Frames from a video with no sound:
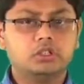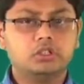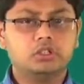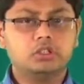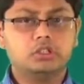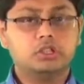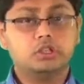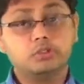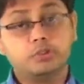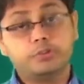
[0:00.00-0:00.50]

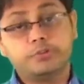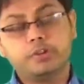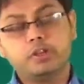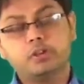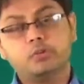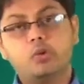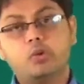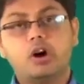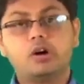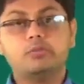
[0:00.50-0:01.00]
Now you feel
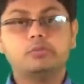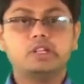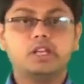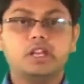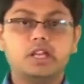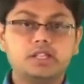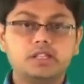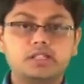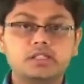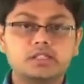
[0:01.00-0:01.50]
warm and
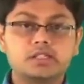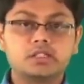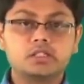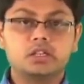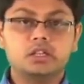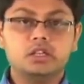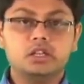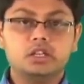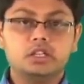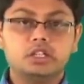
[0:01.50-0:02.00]
nice.
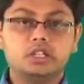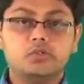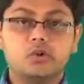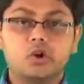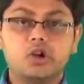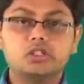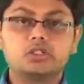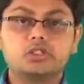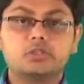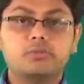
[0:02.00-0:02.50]
You've
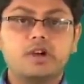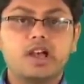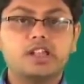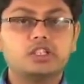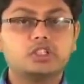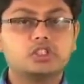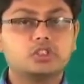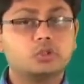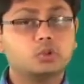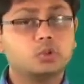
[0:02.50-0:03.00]
also managed
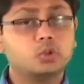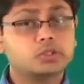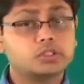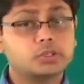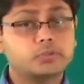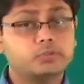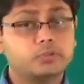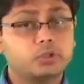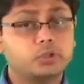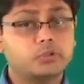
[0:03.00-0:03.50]
to cook some
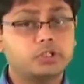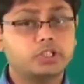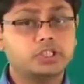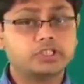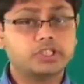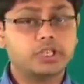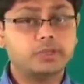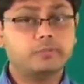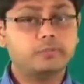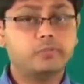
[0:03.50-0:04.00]
food with the
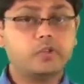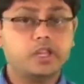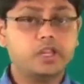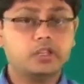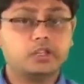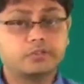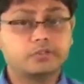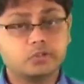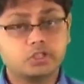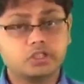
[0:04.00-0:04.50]
same fire
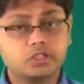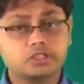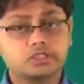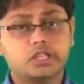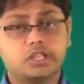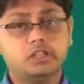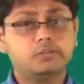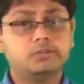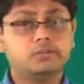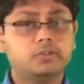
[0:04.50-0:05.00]
for
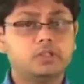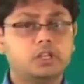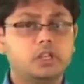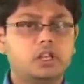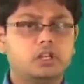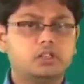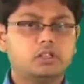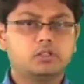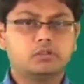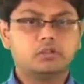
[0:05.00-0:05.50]
yourself.
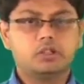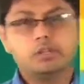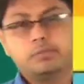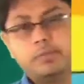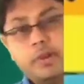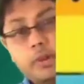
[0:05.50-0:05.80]
It may